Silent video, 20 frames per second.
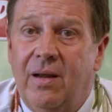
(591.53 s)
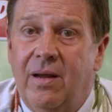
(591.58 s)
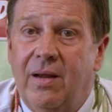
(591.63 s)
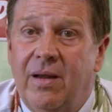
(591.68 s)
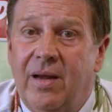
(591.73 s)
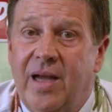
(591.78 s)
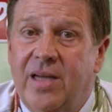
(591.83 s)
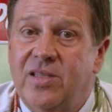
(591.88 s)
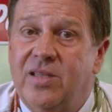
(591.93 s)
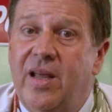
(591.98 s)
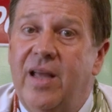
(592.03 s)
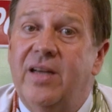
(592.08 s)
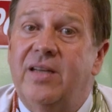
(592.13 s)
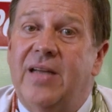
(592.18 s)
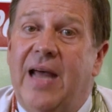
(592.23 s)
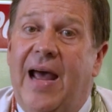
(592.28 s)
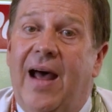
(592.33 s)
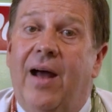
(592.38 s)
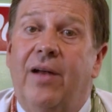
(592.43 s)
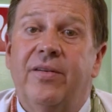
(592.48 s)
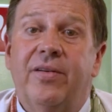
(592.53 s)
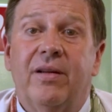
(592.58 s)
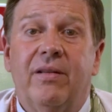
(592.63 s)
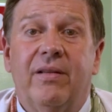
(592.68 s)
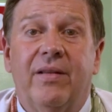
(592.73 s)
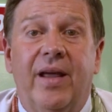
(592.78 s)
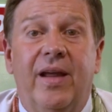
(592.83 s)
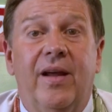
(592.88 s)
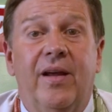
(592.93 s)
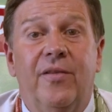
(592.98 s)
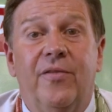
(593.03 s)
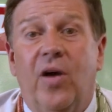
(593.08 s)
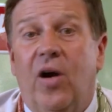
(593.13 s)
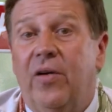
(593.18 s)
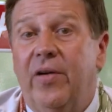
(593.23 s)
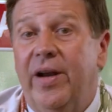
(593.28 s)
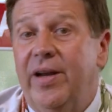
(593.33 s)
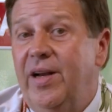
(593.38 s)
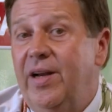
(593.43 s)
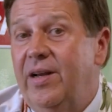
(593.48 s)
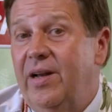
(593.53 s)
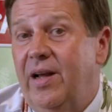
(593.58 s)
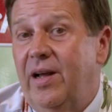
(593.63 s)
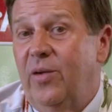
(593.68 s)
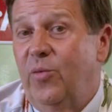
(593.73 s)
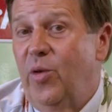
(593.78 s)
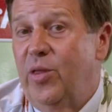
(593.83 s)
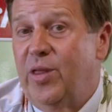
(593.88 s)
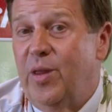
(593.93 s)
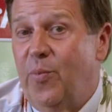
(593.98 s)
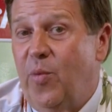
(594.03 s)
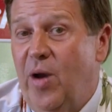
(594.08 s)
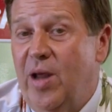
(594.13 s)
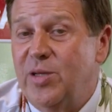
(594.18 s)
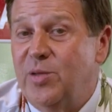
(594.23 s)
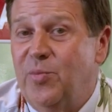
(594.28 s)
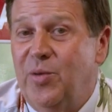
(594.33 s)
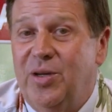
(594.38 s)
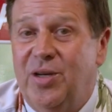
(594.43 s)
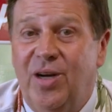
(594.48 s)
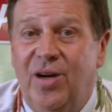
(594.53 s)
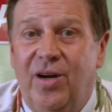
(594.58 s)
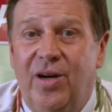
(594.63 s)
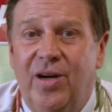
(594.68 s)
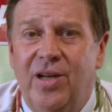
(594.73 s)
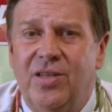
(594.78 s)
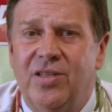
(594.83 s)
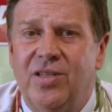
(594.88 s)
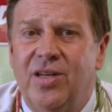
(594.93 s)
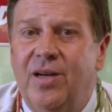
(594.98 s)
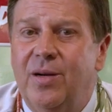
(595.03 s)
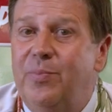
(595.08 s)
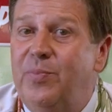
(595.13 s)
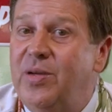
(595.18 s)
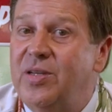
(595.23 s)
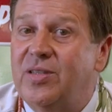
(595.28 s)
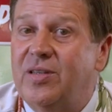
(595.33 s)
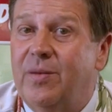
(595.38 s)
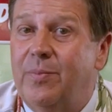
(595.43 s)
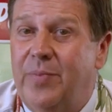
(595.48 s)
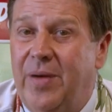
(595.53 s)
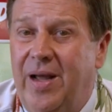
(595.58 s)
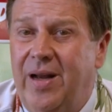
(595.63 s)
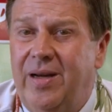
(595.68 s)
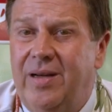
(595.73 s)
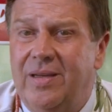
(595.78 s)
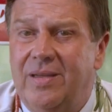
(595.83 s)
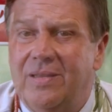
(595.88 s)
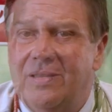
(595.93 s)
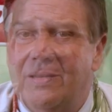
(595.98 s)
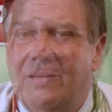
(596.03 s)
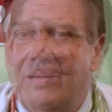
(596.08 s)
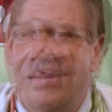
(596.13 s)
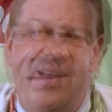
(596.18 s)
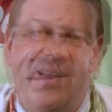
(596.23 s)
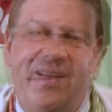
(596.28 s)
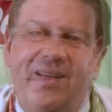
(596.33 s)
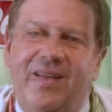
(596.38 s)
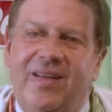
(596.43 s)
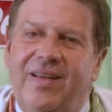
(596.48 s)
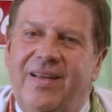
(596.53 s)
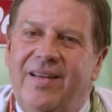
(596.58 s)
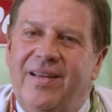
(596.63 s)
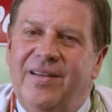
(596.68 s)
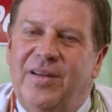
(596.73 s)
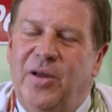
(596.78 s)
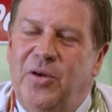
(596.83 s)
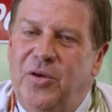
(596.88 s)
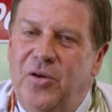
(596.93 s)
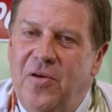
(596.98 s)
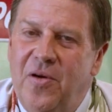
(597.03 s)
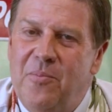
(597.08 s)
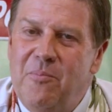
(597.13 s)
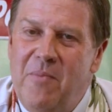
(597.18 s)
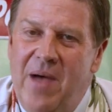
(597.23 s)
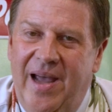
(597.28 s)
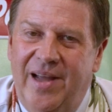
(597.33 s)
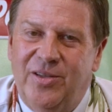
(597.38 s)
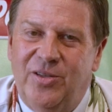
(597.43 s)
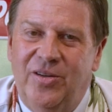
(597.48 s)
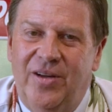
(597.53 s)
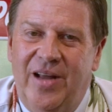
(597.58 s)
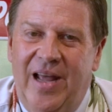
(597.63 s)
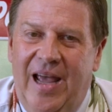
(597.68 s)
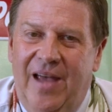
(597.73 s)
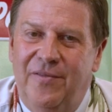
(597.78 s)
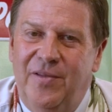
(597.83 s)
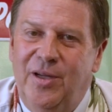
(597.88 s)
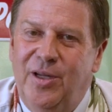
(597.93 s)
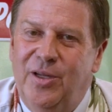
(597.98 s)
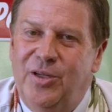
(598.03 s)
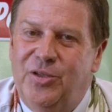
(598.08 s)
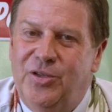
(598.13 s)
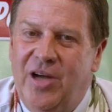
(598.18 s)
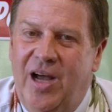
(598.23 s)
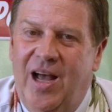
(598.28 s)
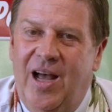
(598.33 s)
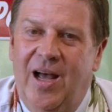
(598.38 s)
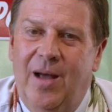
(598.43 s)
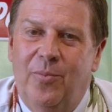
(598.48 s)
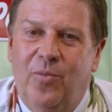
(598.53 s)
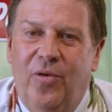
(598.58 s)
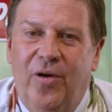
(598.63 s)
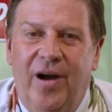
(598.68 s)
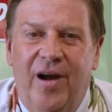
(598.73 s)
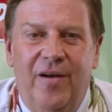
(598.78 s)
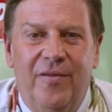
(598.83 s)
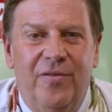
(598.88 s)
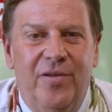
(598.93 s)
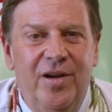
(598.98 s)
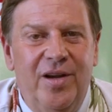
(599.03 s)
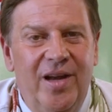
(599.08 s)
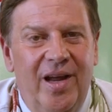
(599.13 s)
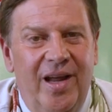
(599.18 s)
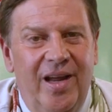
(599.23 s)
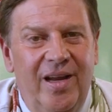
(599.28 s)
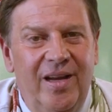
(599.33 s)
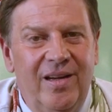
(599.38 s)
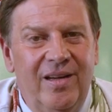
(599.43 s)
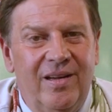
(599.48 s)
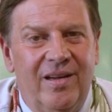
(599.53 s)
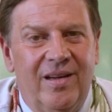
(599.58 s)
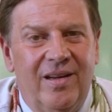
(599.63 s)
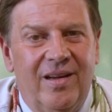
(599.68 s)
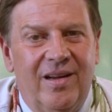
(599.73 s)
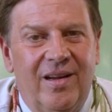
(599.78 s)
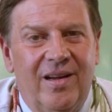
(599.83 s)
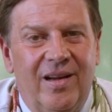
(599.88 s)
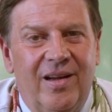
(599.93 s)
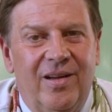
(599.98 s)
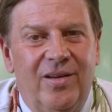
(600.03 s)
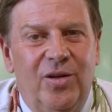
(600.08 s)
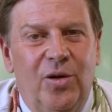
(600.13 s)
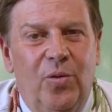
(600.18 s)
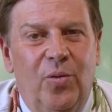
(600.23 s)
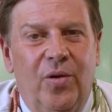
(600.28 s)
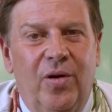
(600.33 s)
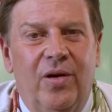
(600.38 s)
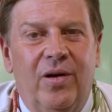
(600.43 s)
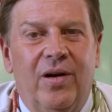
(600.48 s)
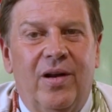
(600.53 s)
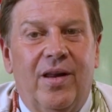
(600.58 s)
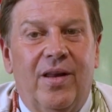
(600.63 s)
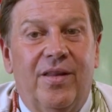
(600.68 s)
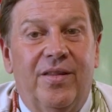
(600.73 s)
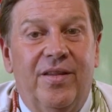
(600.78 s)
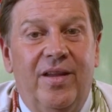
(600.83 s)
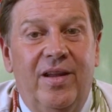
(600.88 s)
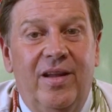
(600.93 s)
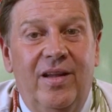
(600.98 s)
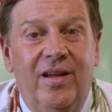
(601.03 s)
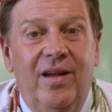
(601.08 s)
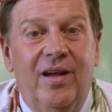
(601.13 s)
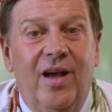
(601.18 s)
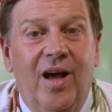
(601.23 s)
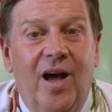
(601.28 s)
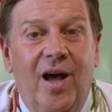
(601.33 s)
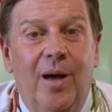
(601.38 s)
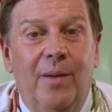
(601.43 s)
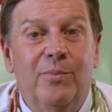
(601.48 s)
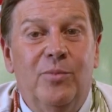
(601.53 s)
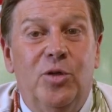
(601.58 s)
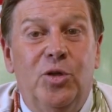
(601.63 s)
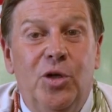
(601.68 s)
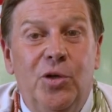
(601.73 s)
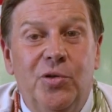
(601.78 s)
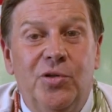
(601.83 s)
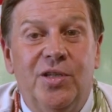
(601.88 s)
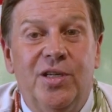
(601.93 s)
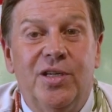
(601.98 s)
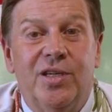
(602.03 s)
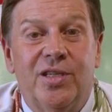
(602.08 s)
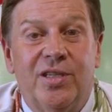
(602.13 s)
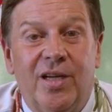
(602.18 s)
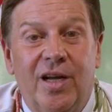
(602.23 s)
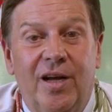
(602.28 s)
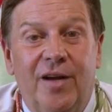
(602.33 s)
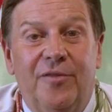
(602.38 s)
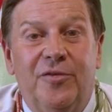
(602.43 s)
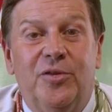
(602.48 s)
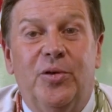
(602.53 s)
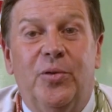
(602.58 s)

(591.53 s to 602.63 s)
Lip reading: as they tout they have already done with the Presbyterians and Episcopalians? Can you imagine having a job where every day you were thinking up juicy stuff to